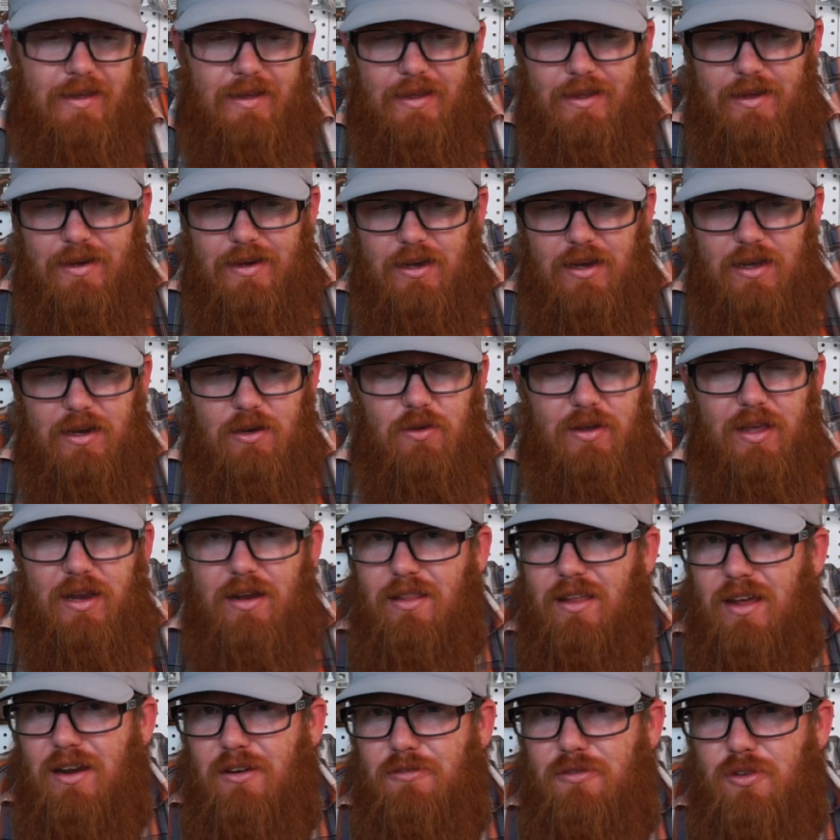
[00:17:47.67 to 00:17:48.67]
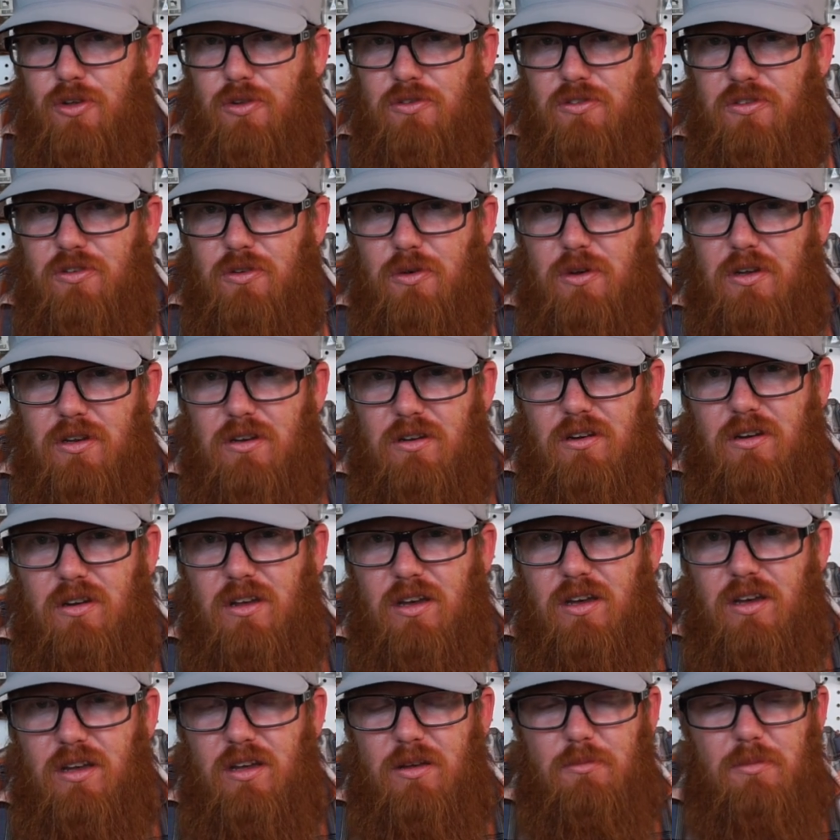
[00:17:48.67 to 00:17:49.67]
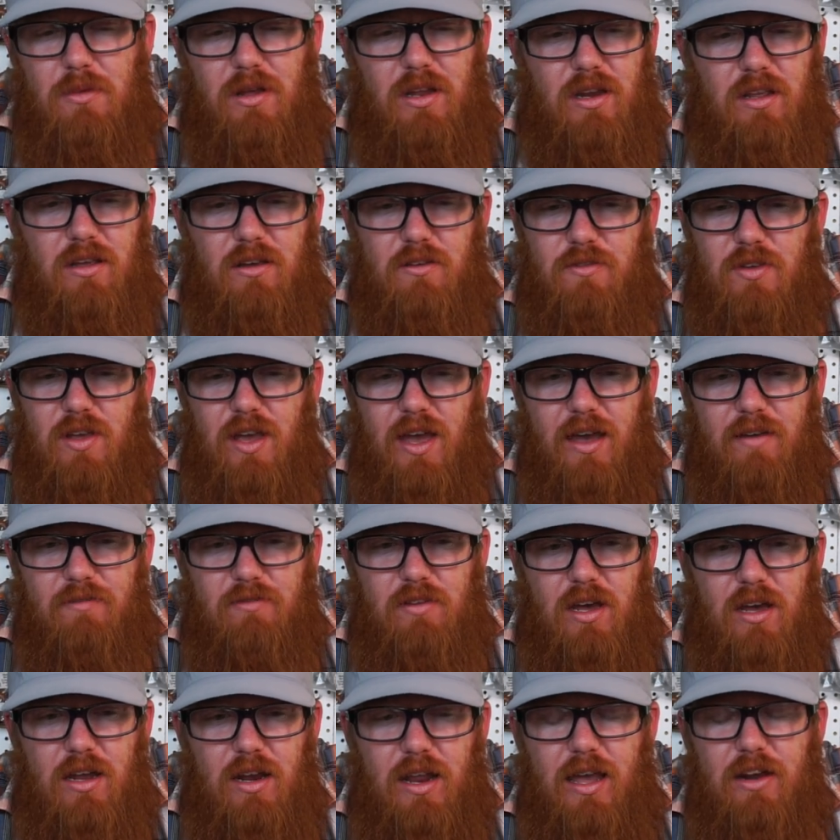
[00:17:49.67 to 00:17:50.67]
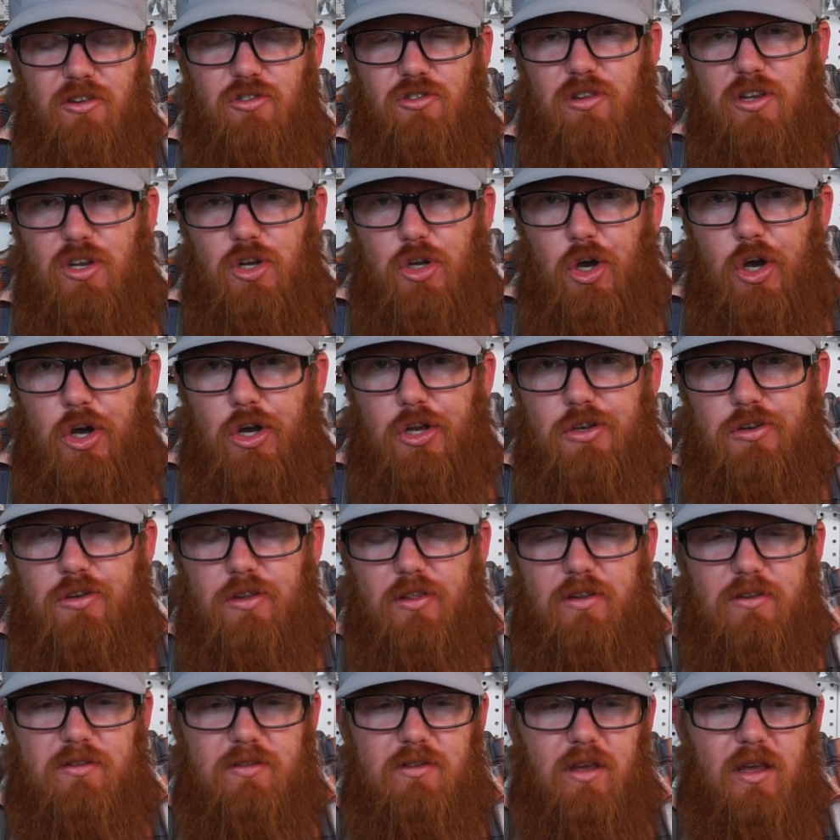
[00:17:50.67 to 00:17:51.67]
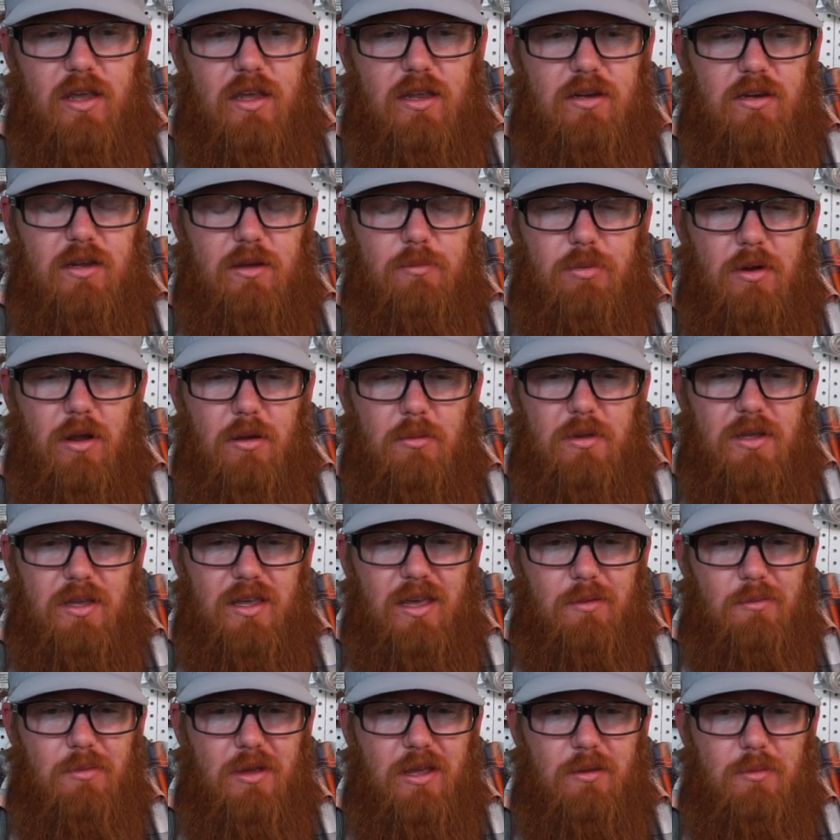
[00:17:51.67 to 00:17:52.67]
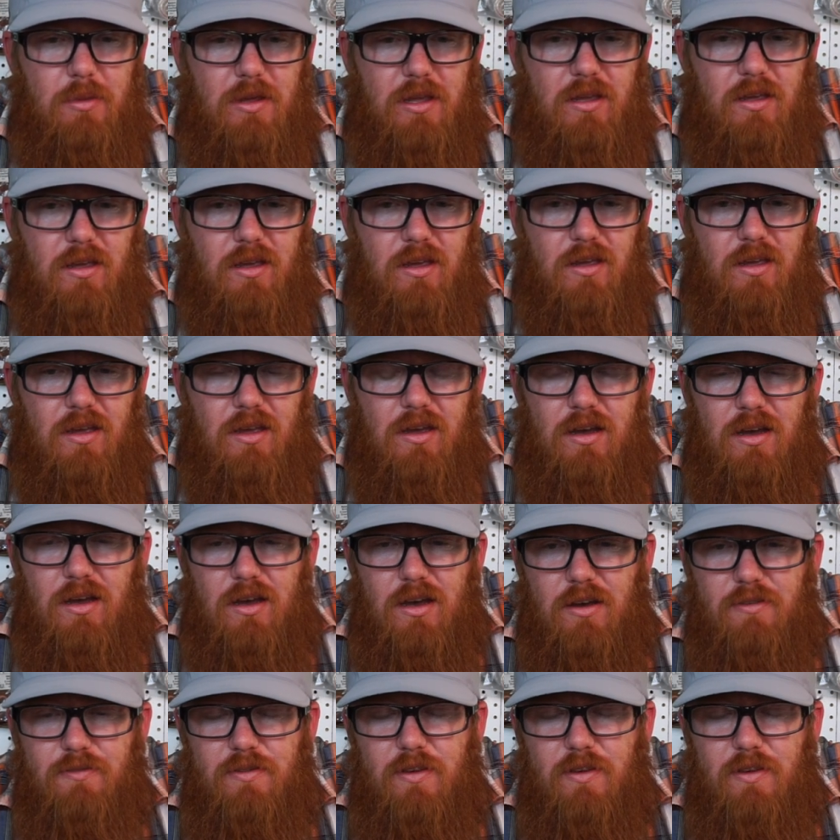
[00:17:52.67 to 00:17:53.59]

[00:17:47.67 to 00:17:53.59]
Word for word: You know, I don't get a lot of views to it, and uh, many of you have not actually gone to the site, and I probably get maybe uh,